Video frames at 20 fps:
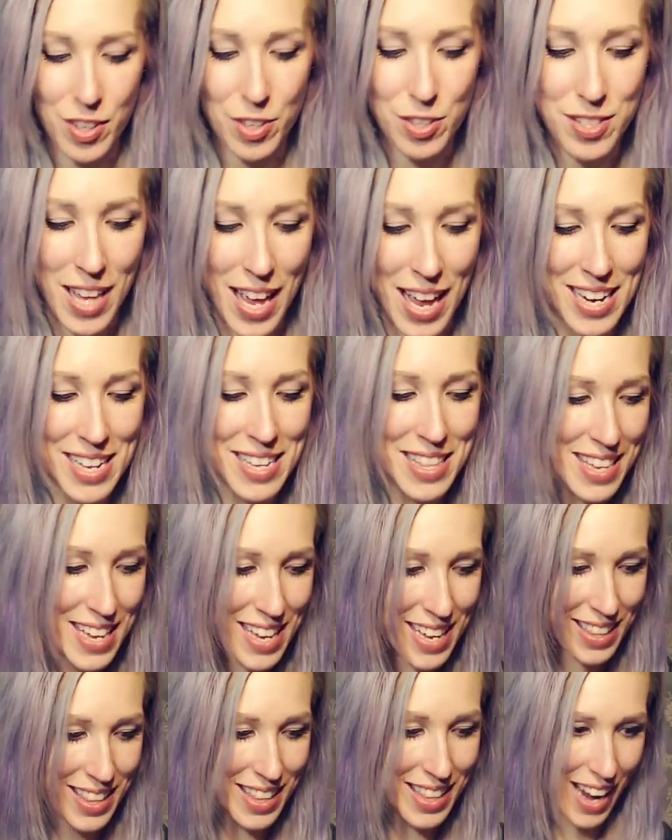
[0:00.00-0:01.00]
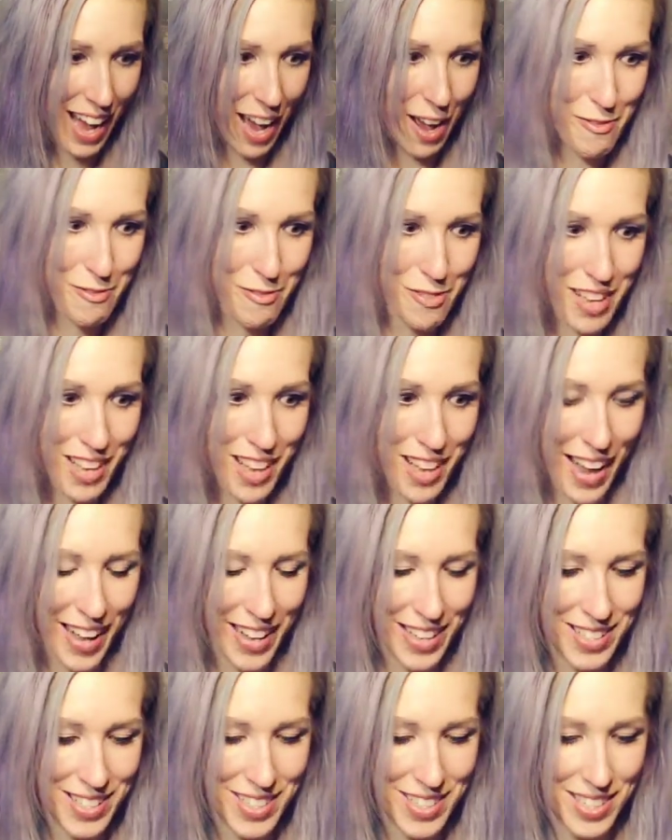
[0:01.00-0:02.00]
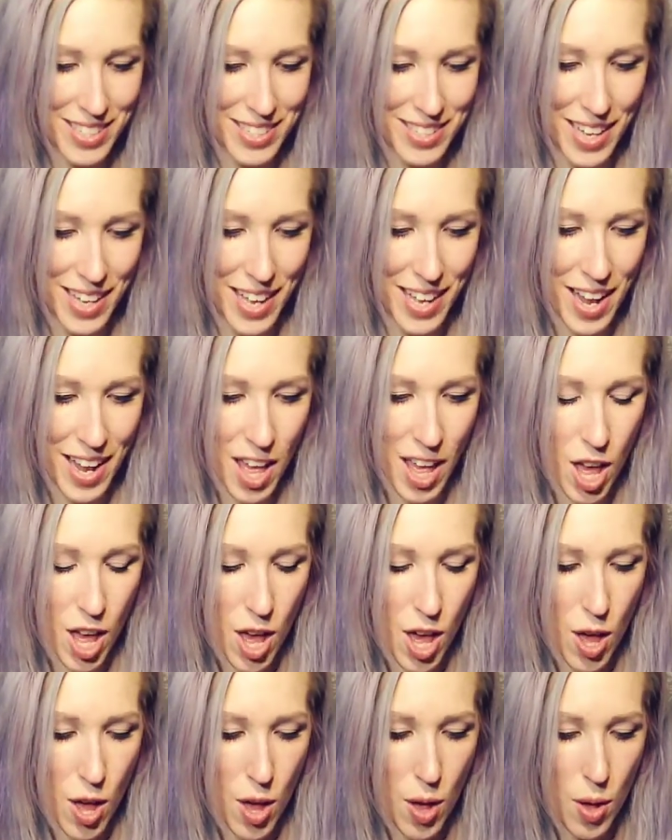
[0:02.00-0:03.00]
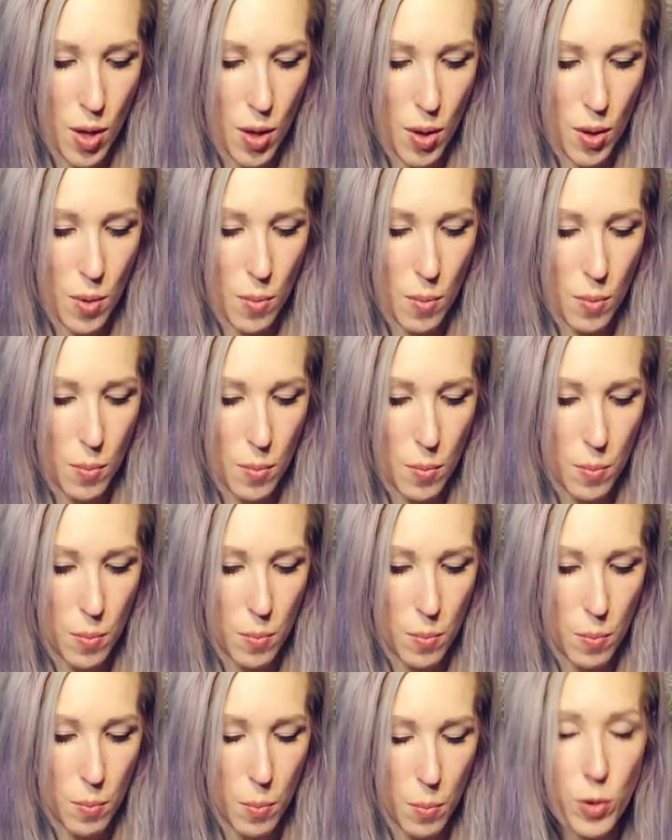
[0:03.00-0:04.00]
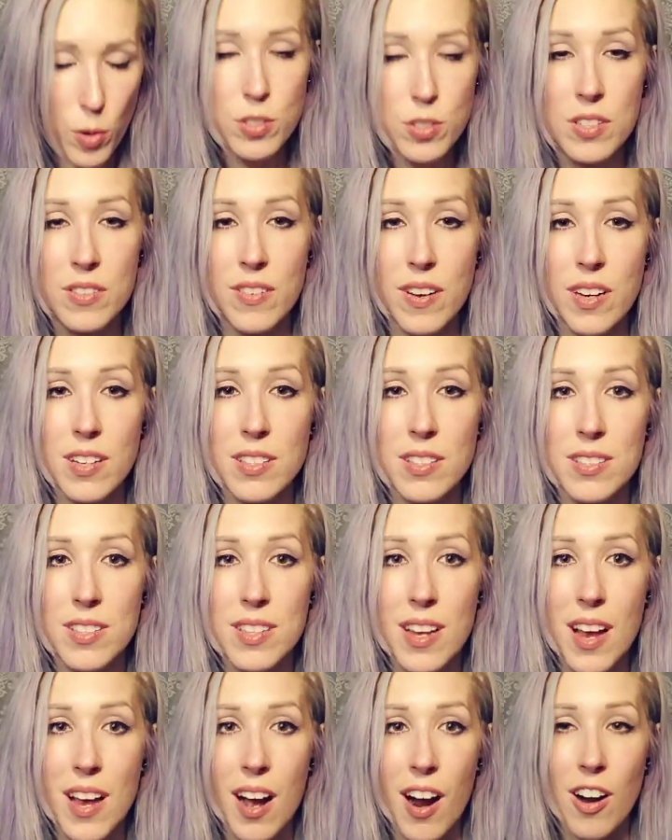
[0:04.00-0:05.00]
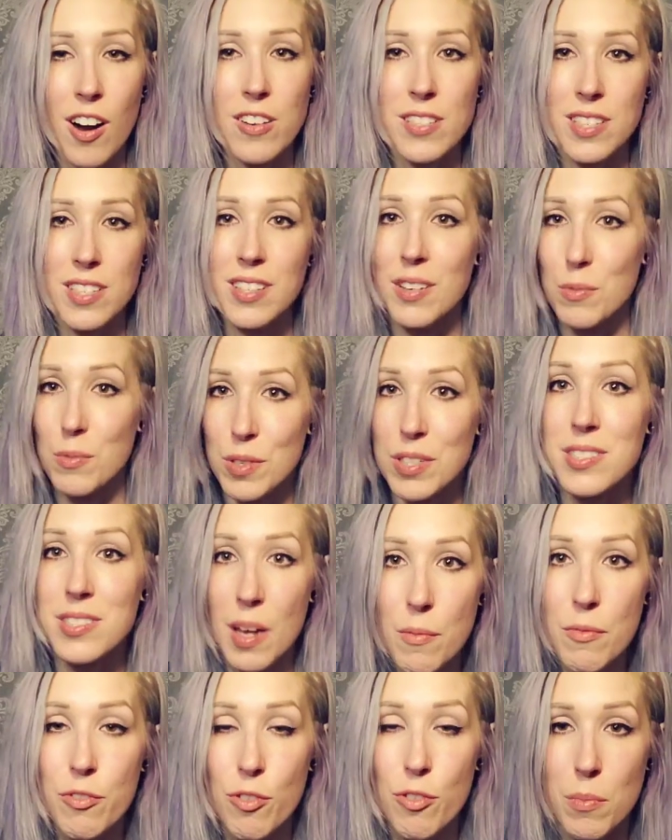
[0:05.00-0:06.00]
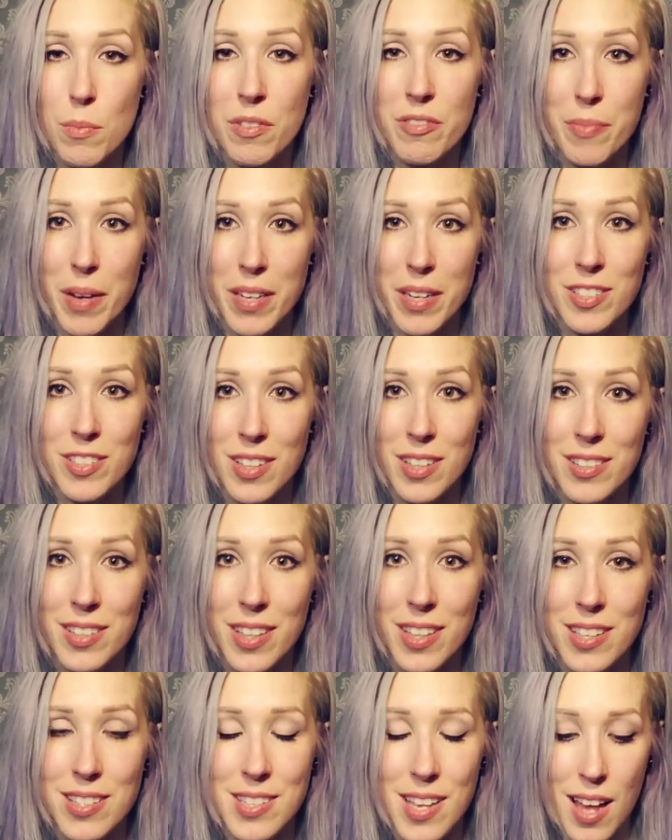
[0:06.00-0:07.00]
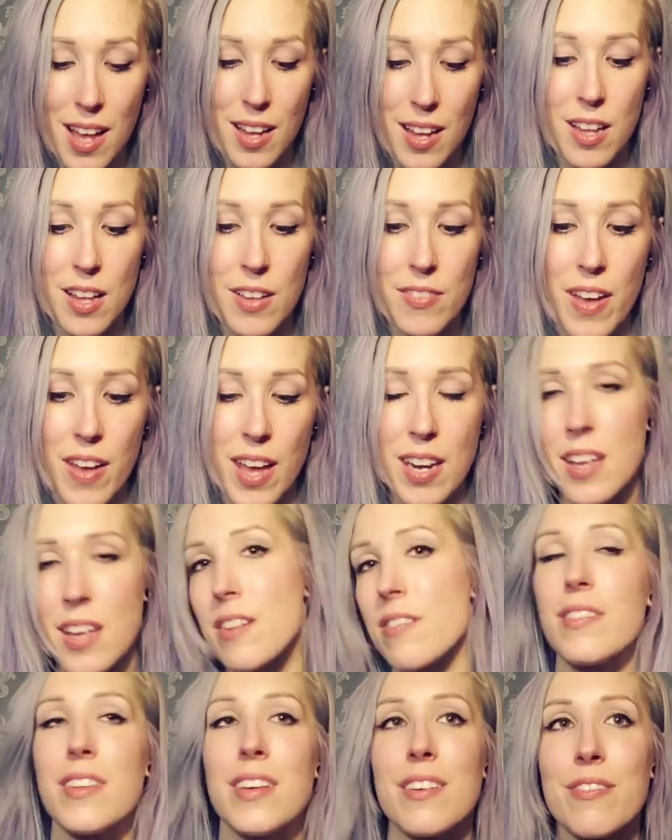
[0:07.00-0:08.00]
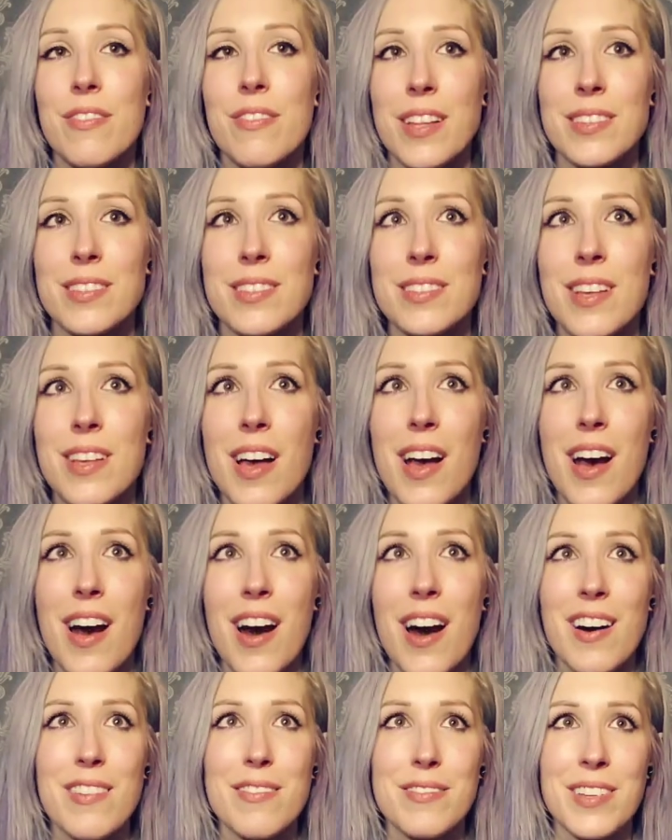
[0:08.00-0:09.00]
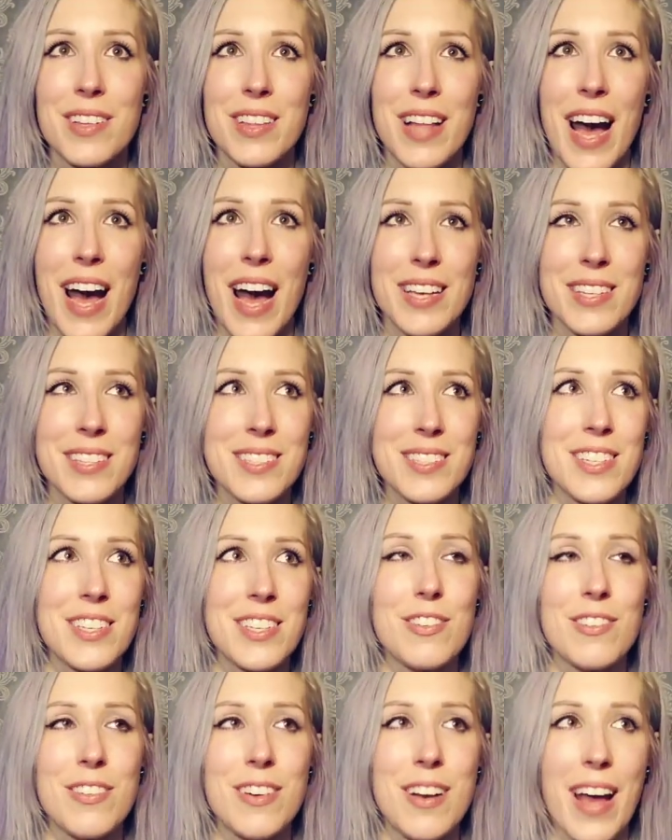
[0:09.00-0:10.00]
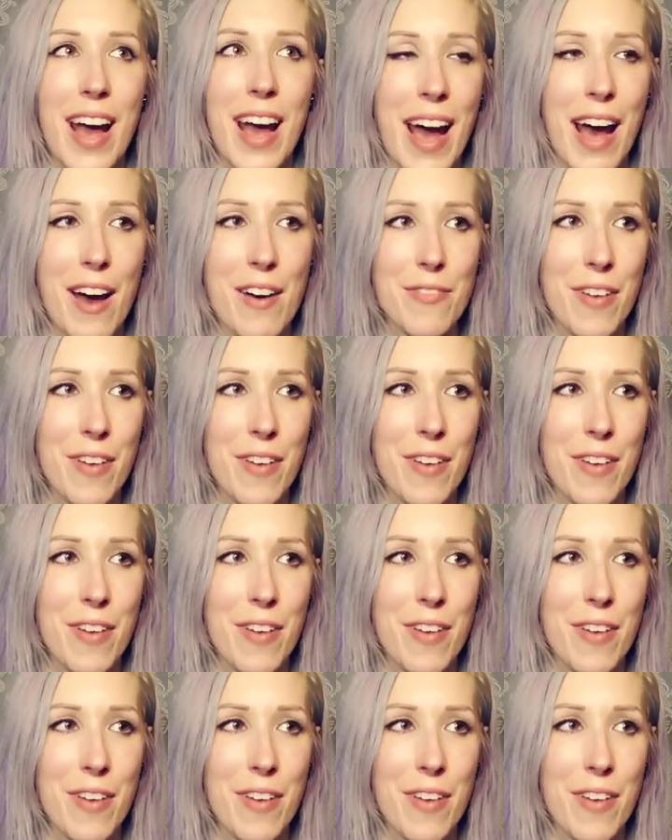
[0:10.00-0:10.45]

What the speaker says: If there's anything that I've realized is that most of us are dealing with some form of mental illness, and if any of the events of the last year and a